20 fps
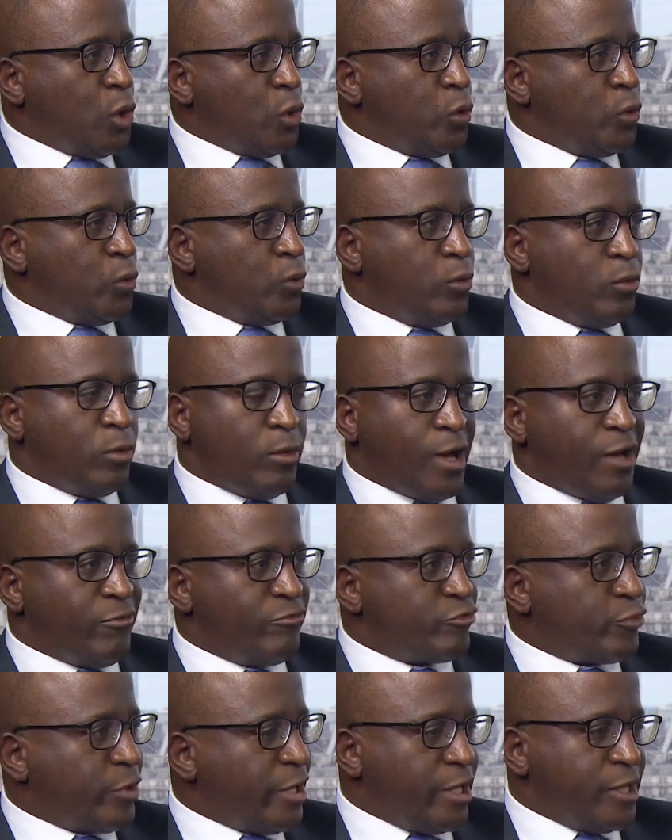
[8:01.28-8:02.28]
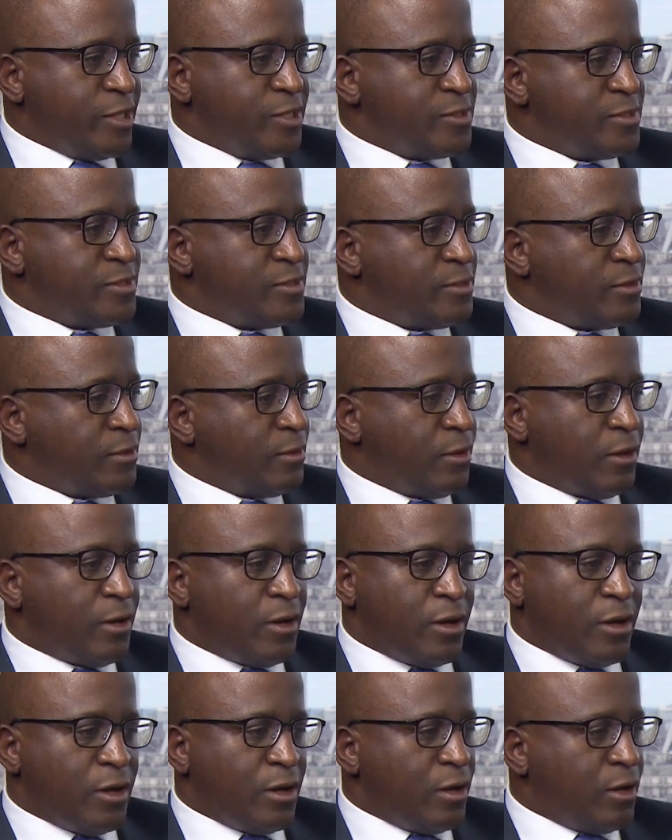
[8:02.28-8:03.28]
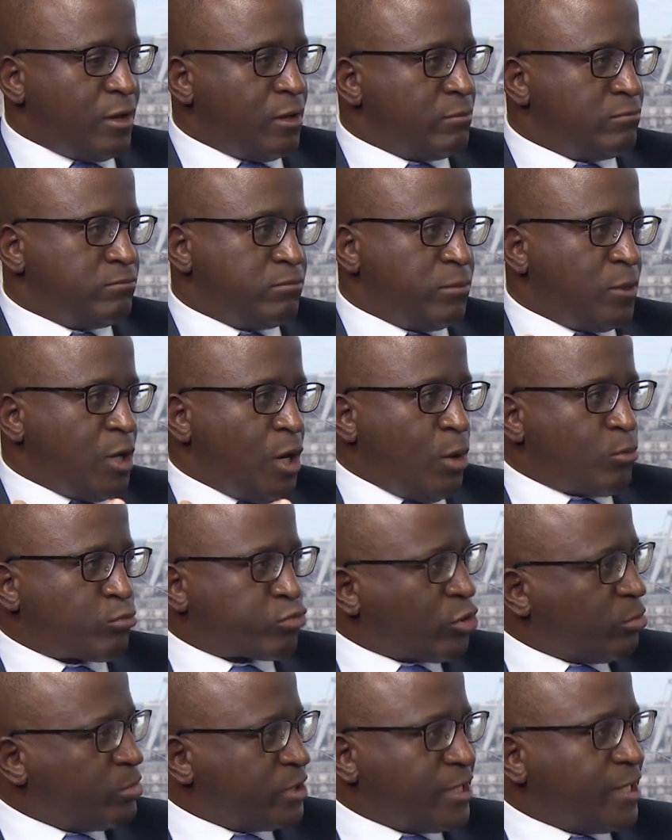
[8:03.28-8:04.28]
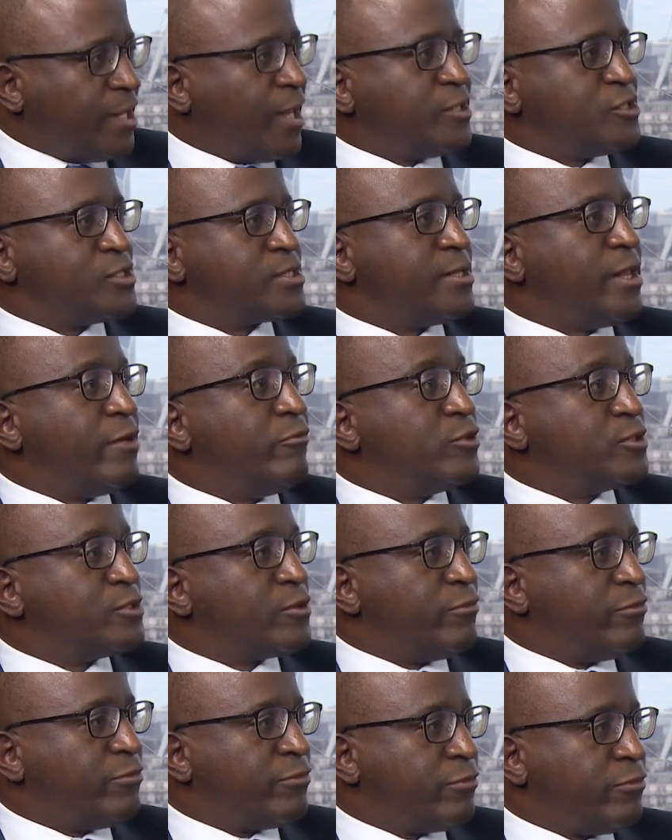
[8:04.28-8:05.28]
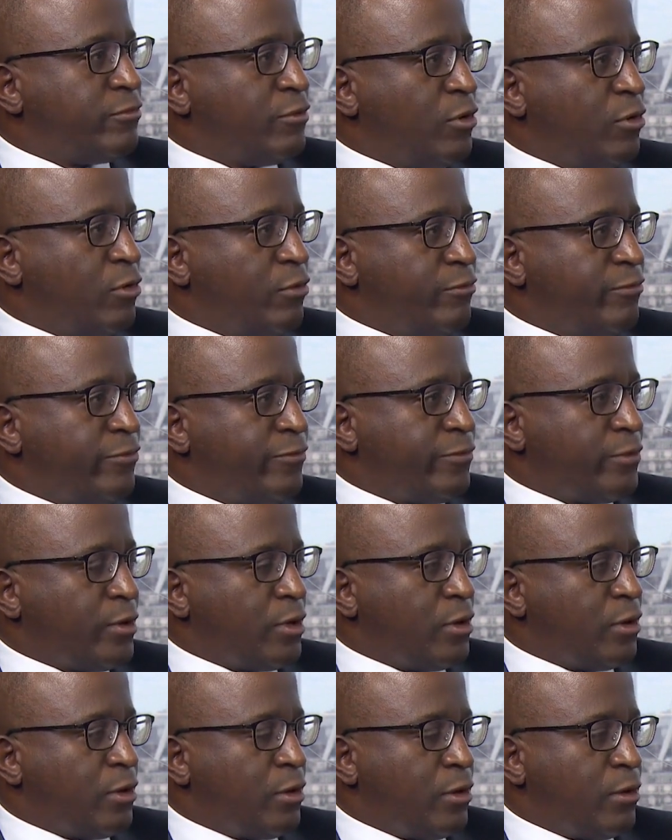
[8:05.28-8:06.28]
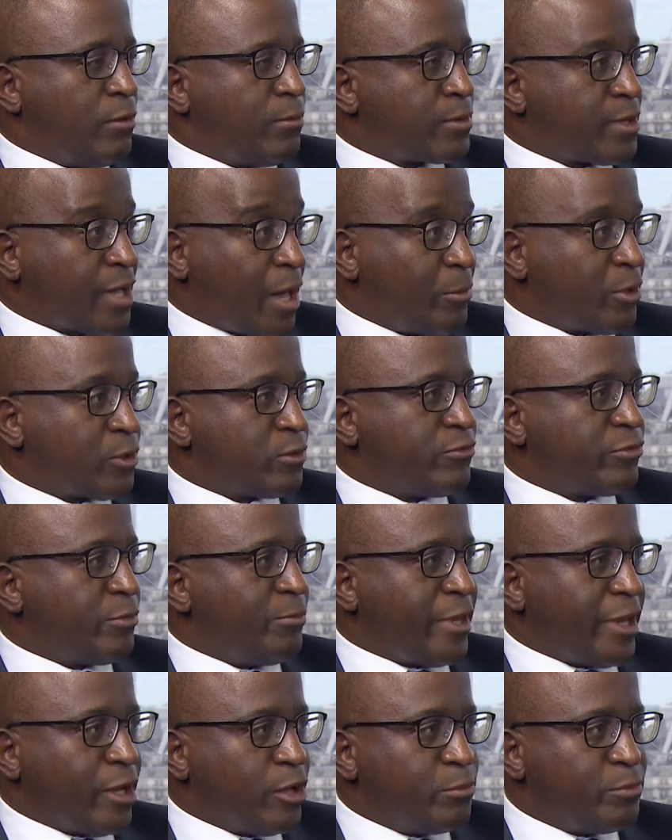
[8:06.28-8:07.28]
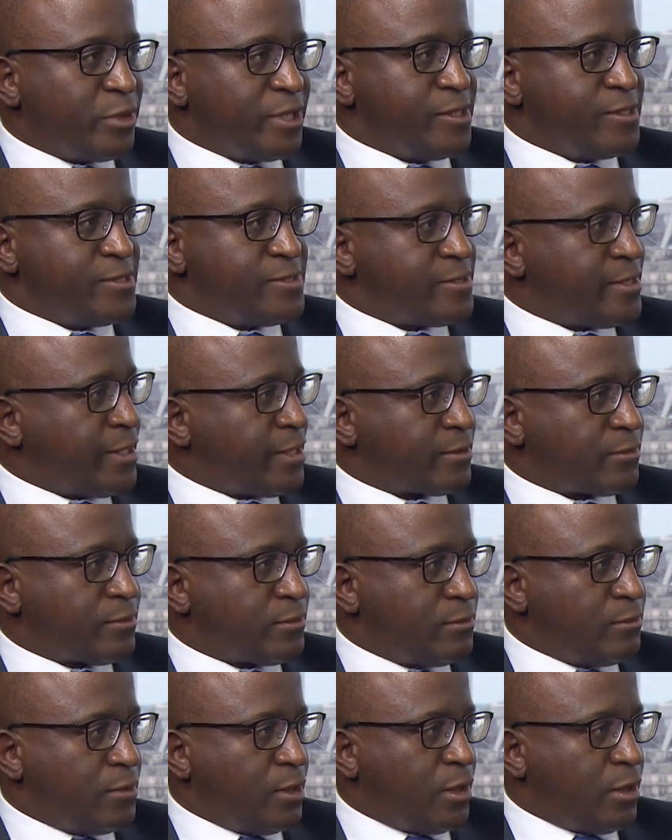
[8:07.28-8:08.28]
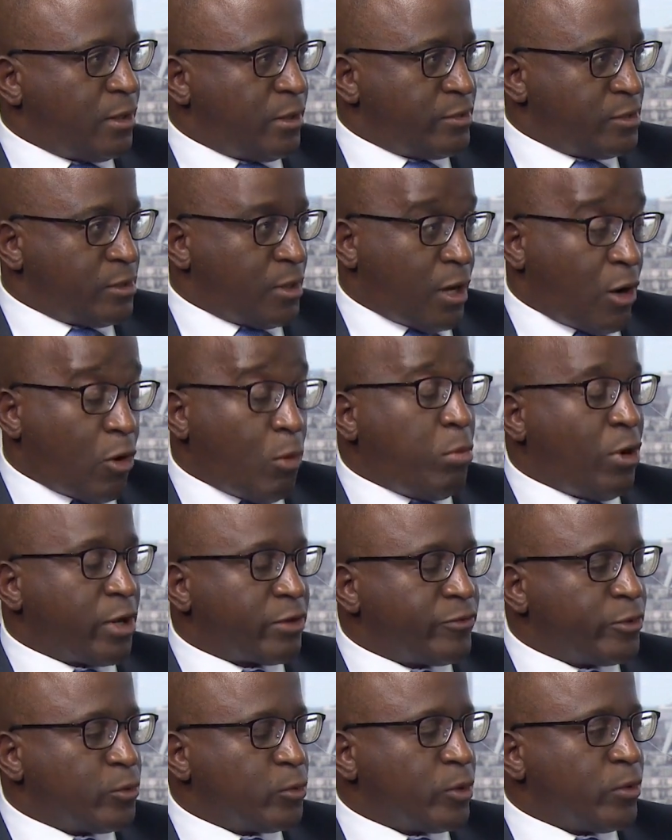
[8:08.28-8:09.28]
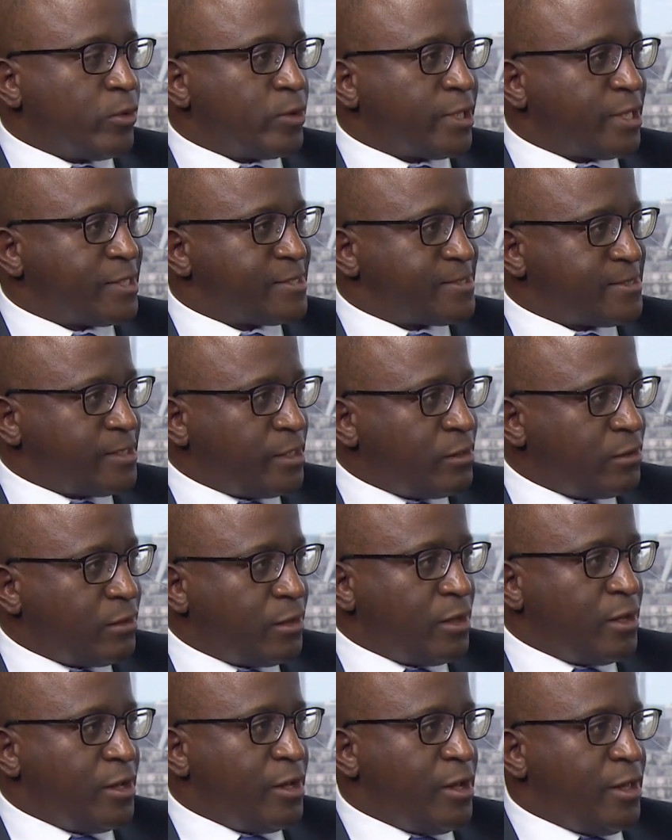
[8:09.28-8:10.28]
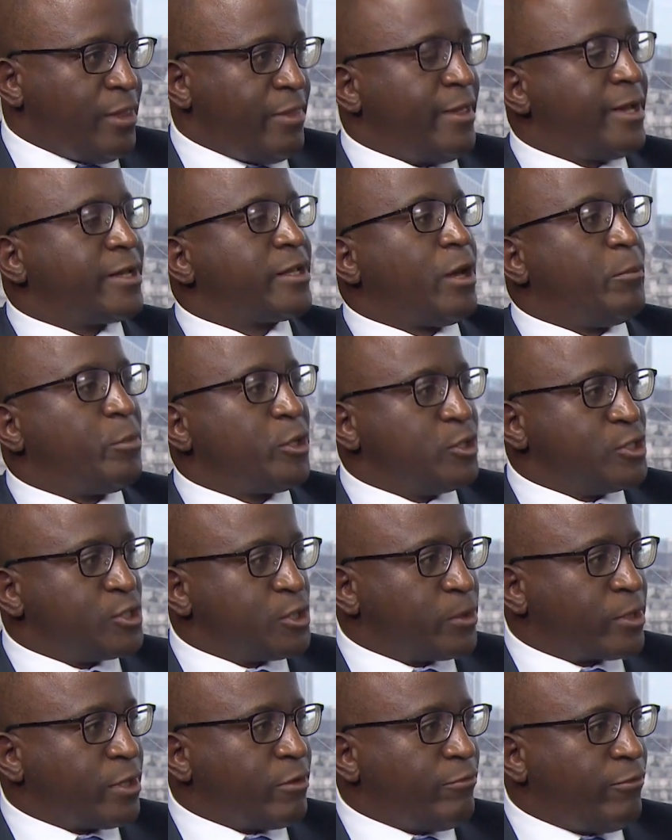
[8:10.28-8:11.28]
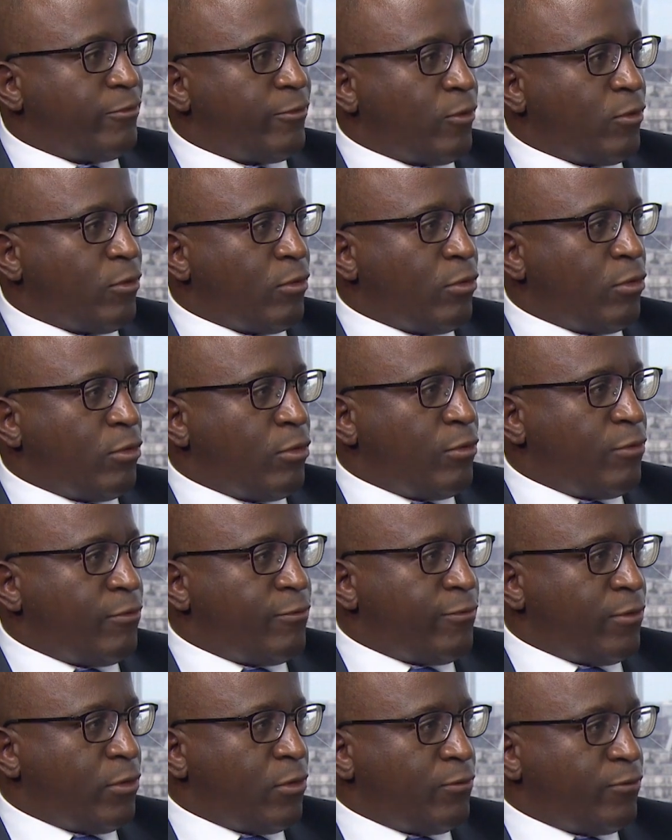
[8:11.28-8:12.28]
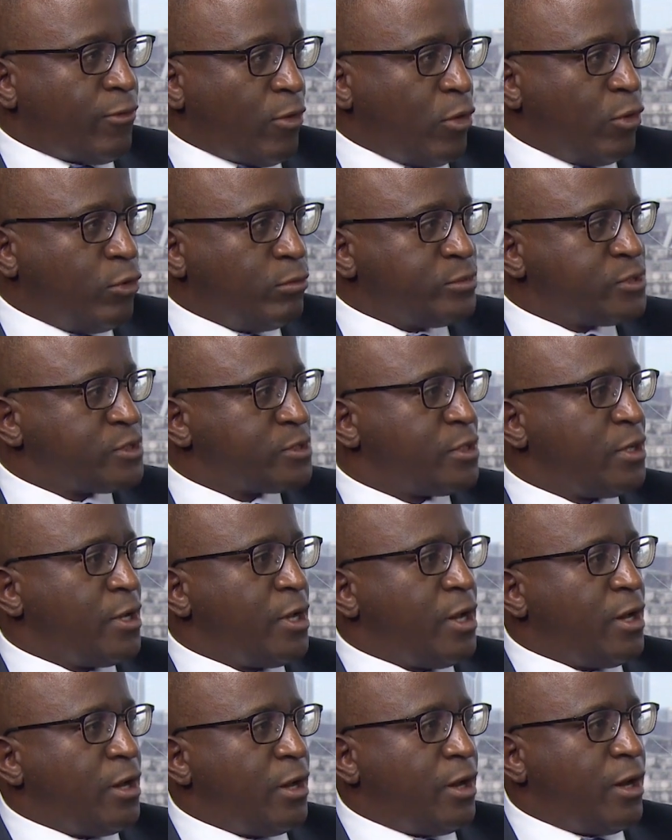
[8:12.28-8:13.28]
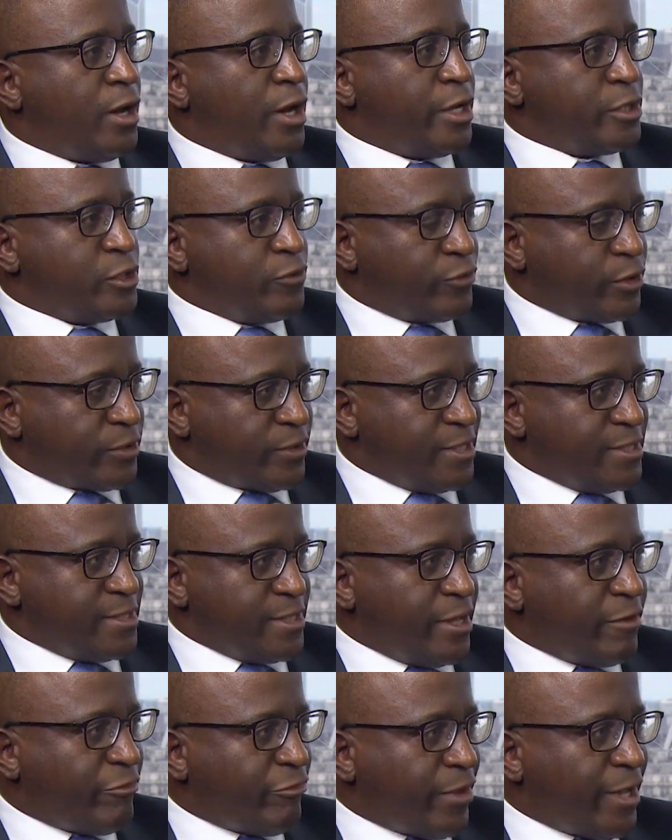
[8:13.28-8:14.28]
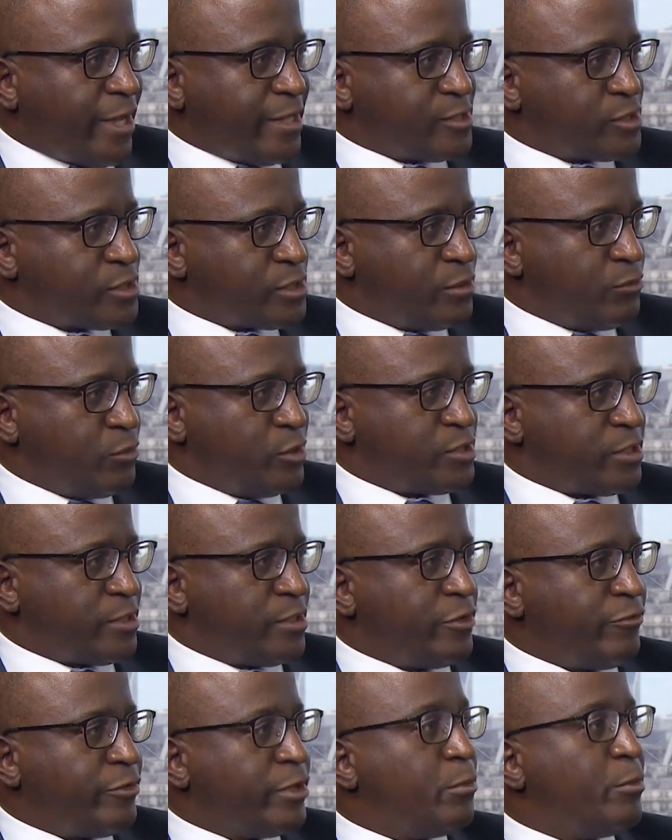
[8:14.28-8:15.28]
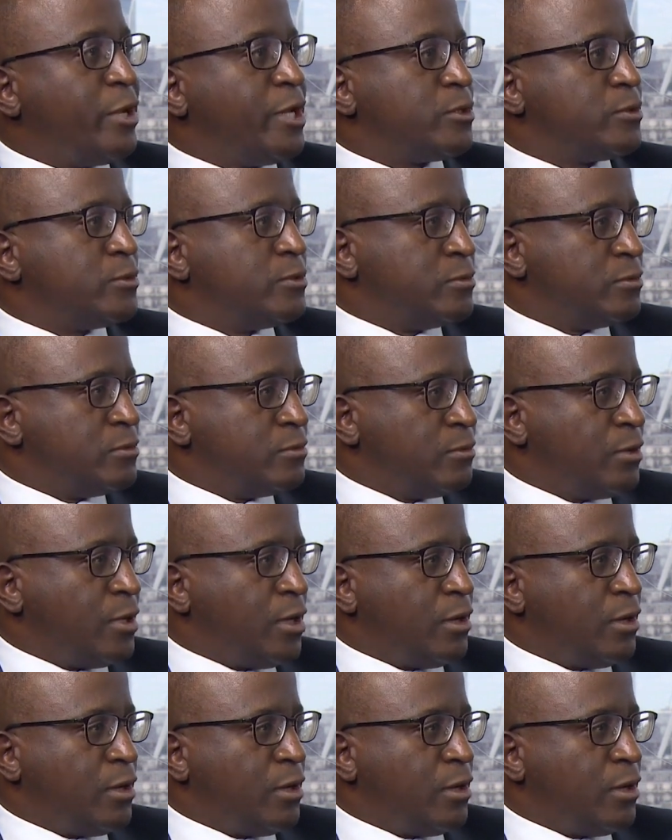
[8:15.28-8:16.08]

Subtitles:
who have raised probably the largest levels of capital from the LPs that our part of the world has seen. That capital is looking for homes. You've got the DFIs, which are the developmental